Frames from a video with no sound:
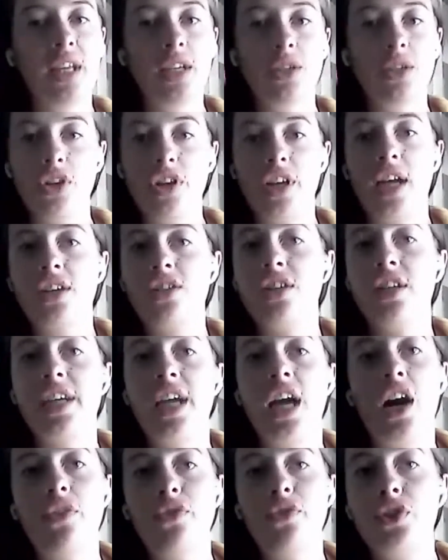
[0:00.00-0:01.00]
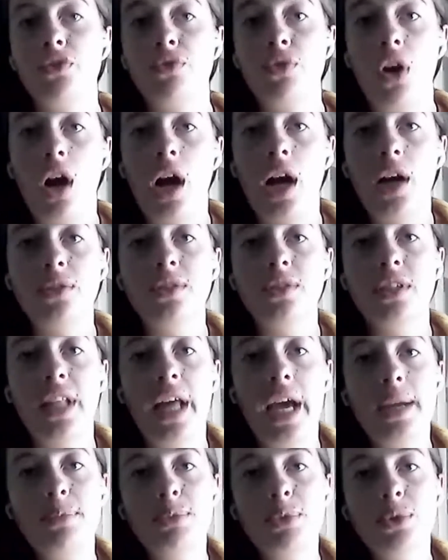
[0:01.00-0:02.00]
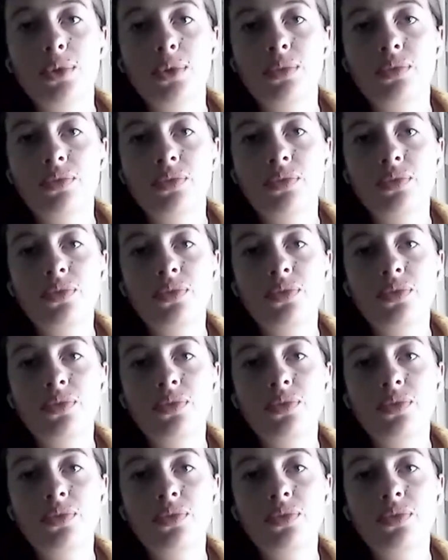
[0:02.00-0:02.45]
they don't actually have to write on the label